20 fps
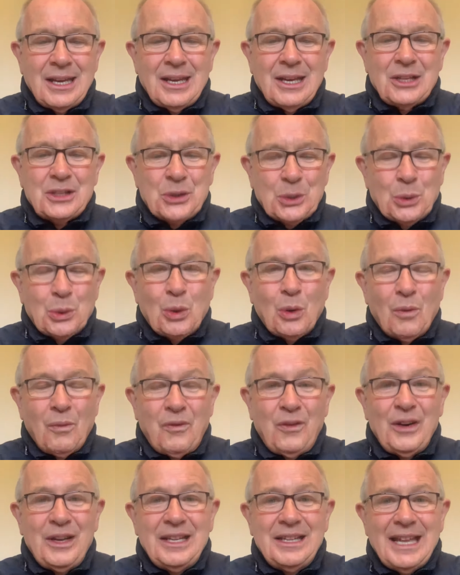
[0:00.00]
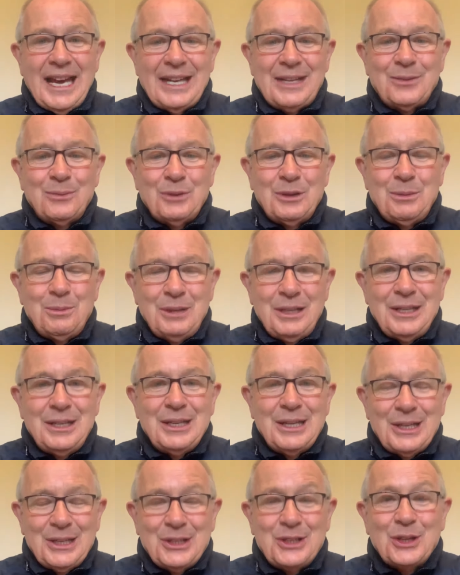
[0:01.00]
So hopefully that will
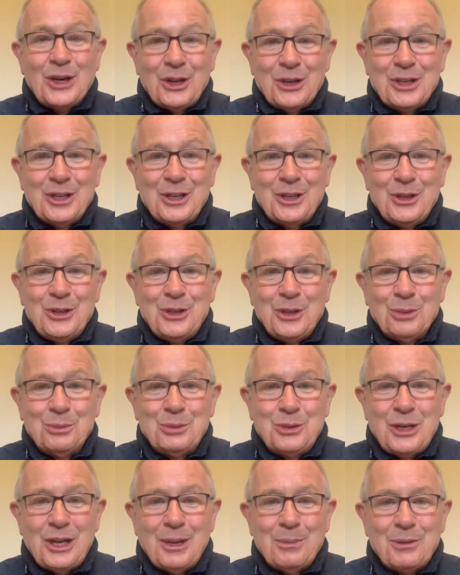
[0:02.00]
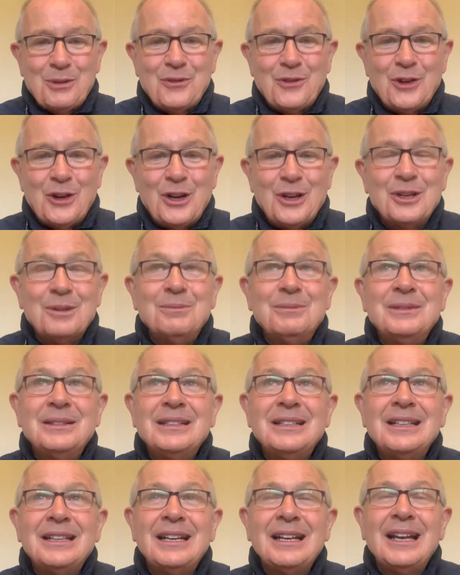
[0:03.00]
be sorted in some shape or form.
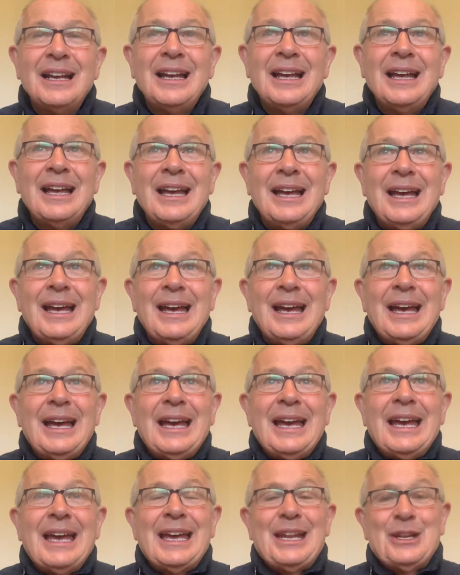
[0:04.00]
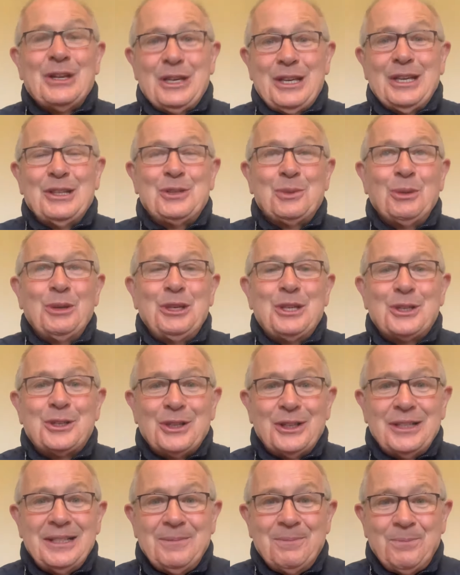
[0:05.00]
Like, it's winter
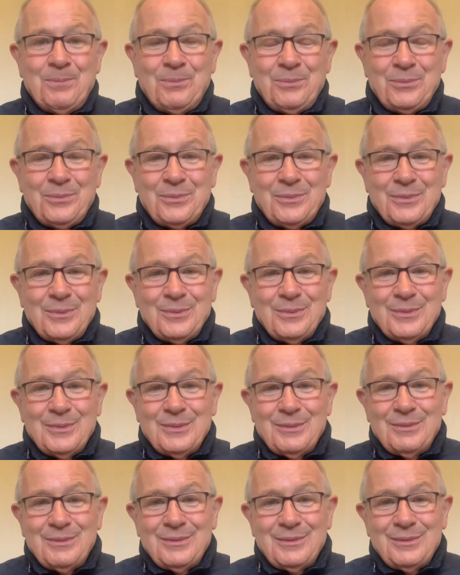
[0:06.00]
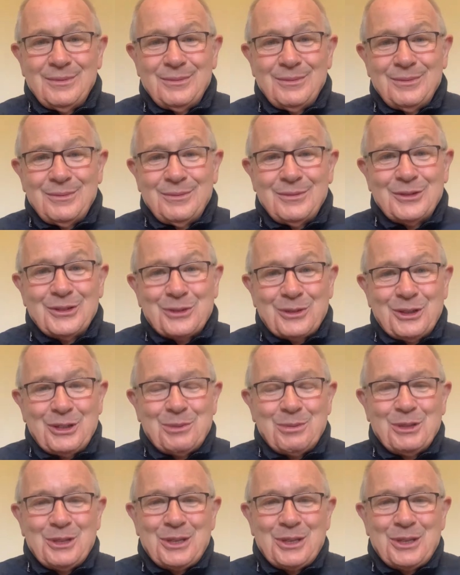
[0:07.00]
time, Christmas